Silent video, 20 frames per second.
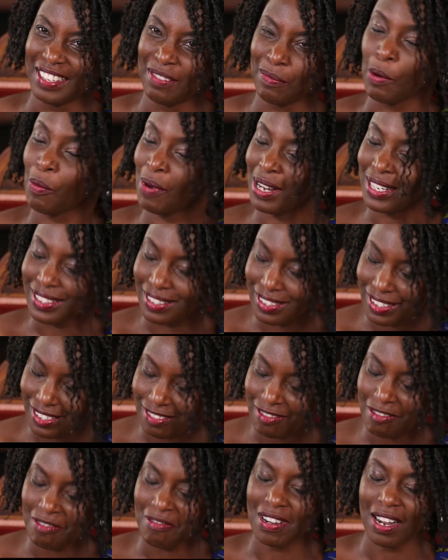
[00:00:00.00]
But
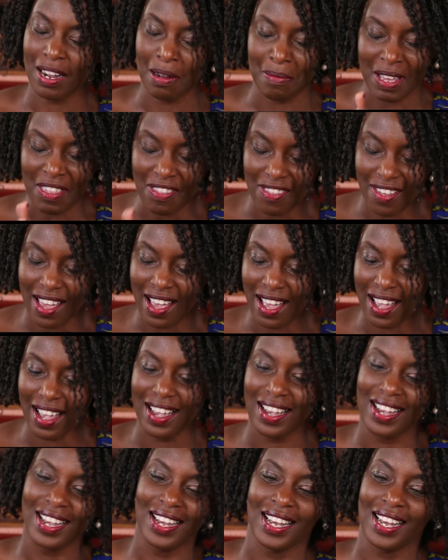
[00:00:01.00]
once I'm in there,
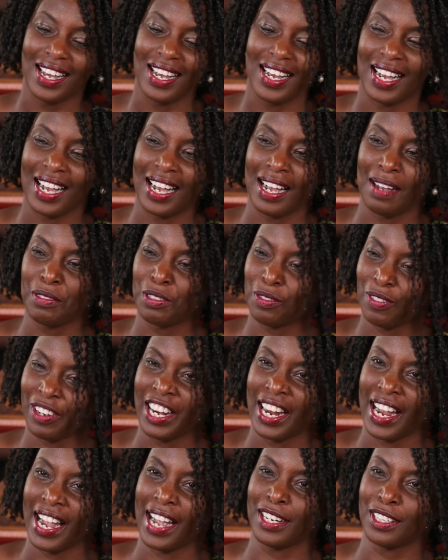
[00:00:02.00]
it's
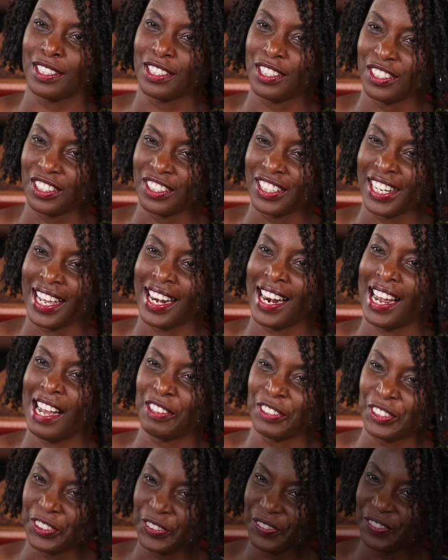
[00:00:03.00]
very hard to get
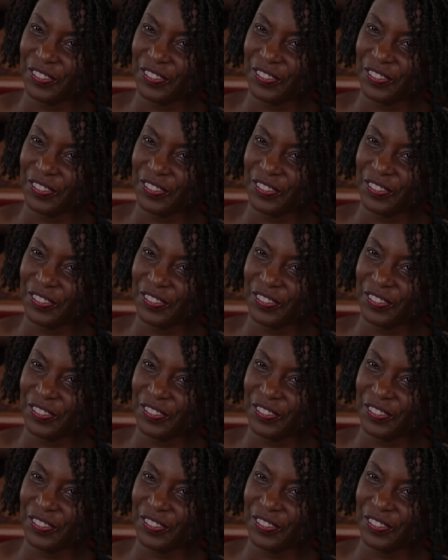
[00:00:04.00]
out.